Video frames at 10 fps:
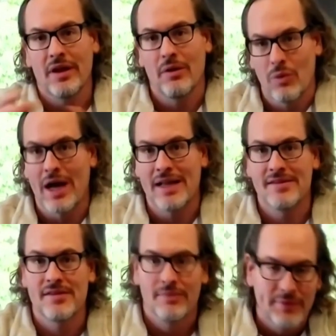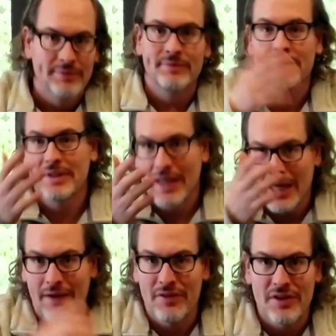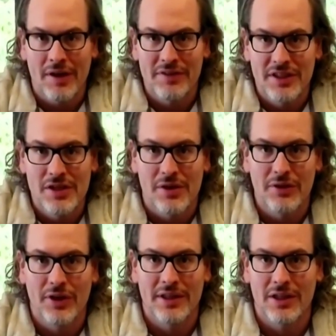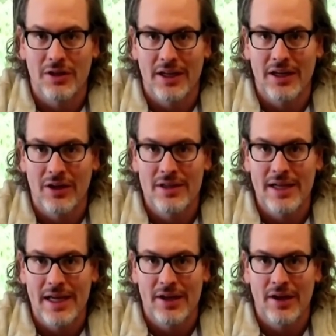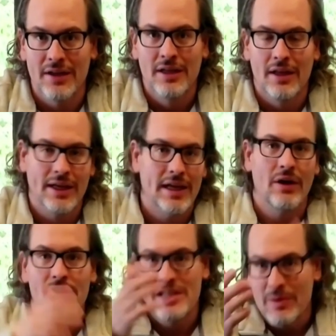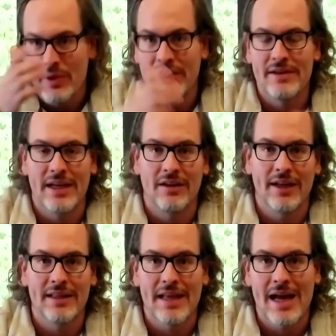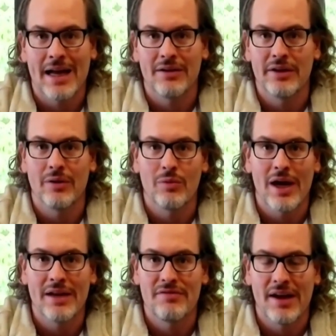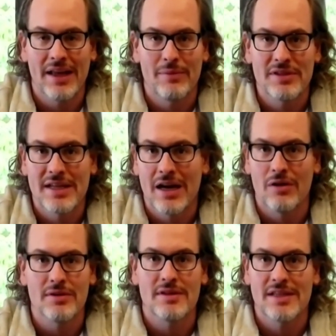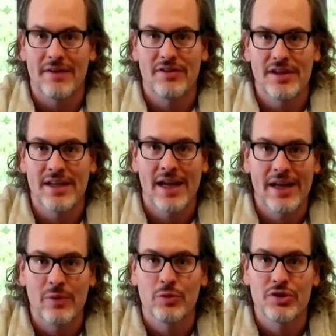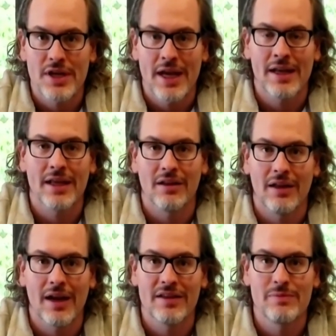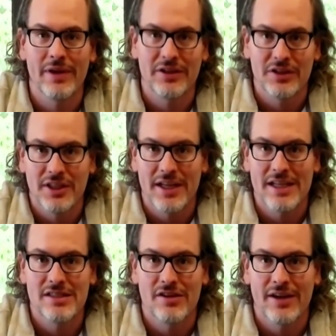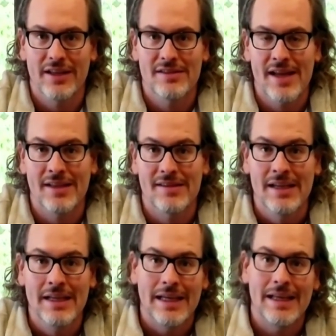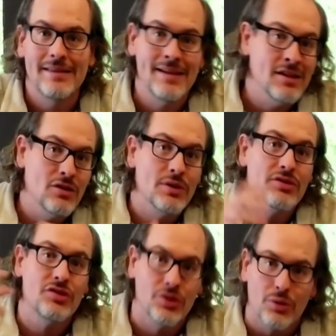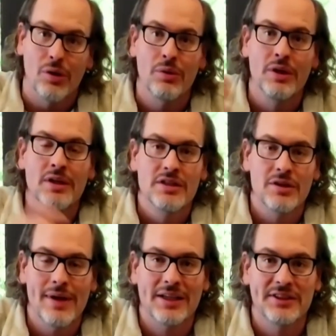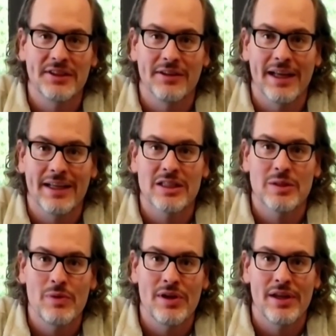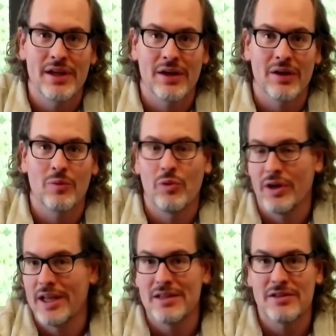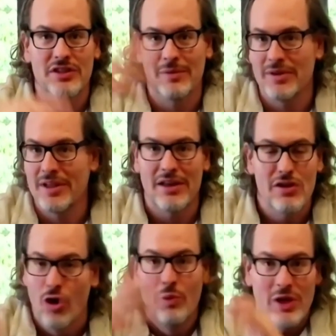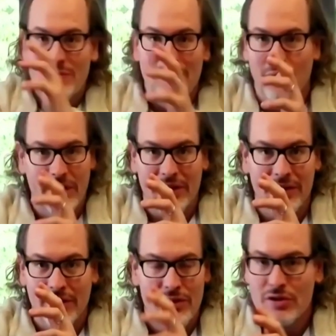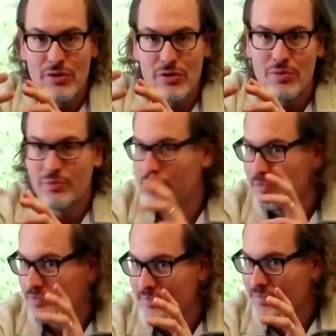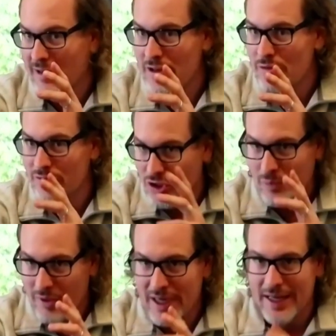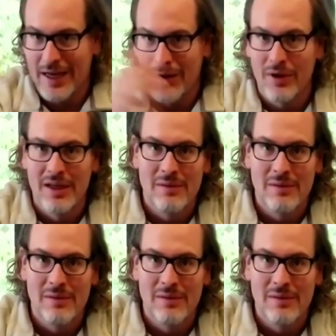Rides. Obviously, you can look at the credit card data, like our Yipit data like that. You know, ride volume is down 70 to 80% in a lot of these major cities in the United States. It didn't go to zero. So actually, like Expedia or Bookings or somebody, like nobody would be booking a new trip right now.